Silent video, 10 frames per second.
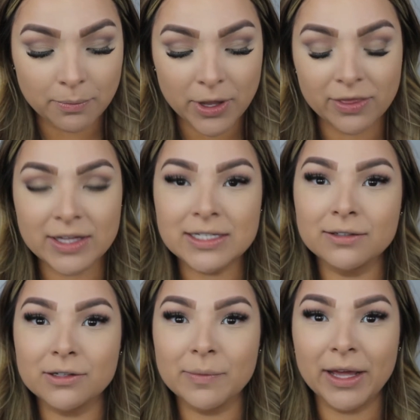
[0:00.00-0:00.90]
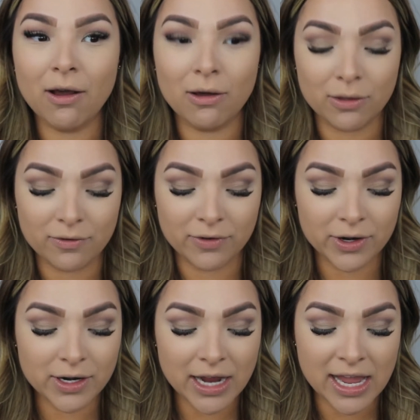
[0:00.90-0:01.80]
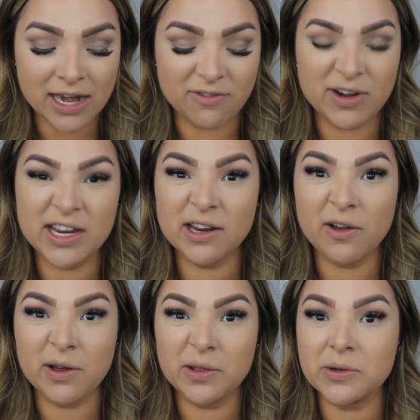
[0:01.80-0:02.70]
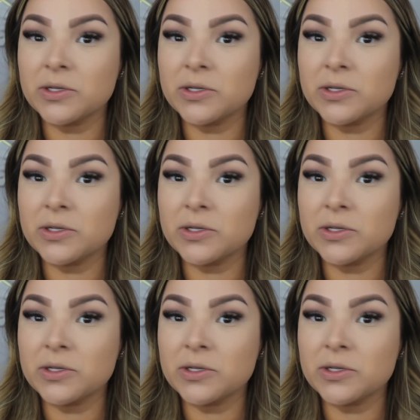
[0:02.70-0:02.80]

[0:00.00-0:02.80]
put this a little bit all over, and if we need to go a little